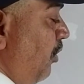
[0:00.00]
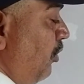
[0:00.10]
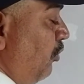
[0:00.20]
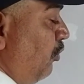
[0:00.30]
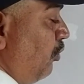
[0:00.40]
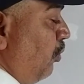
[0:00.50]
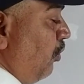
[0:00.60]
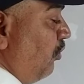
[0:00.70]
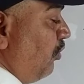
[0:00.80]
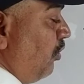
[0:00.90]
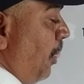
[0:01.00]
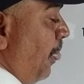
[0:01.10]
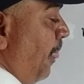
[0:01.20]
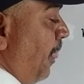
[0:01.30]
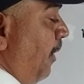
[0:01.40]
source.
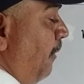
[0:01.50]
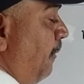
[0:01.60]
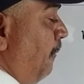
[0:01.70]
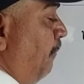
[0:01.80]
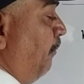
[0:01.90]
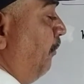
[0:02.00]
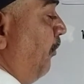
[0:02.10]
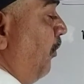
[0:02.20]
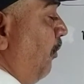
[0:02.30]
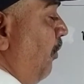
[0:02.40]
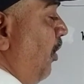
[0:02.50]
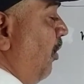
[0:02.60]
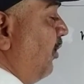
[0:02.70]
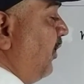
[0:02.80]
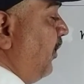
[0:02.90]

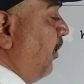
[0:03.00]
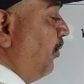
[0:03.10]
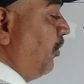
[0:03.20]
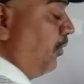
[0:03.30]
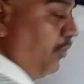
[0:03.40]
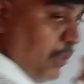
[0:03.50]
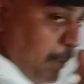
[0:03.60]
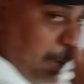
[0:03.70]
Velocity of source.